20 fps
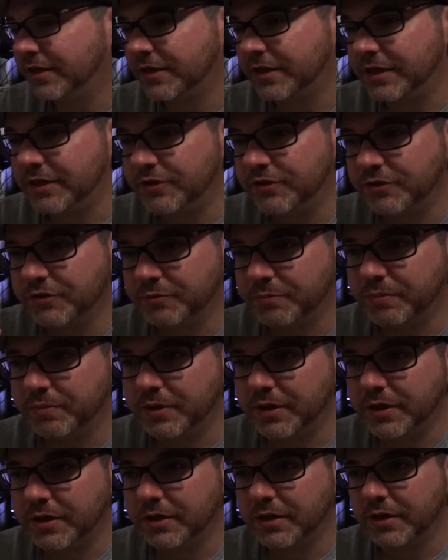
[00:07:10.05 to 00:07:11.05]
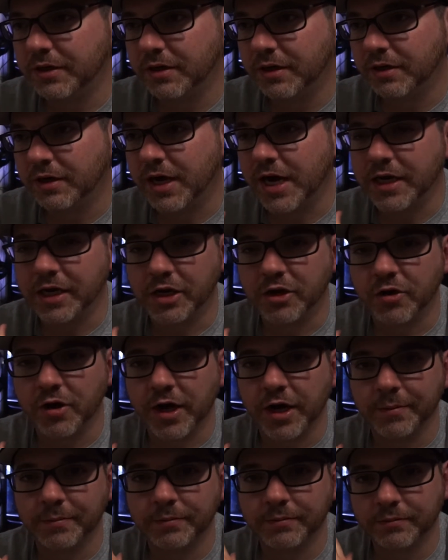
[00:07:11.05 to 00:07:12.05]
These are kind of
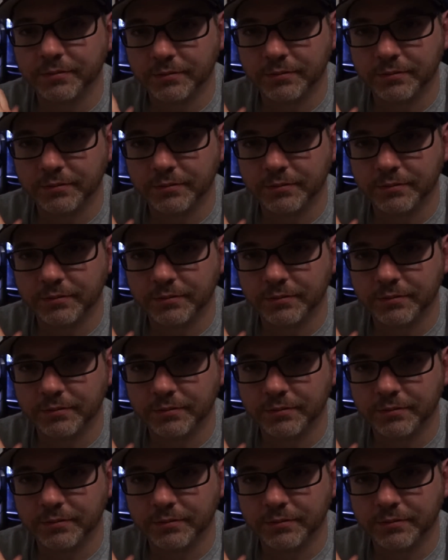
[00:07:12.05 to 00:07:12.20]
crap.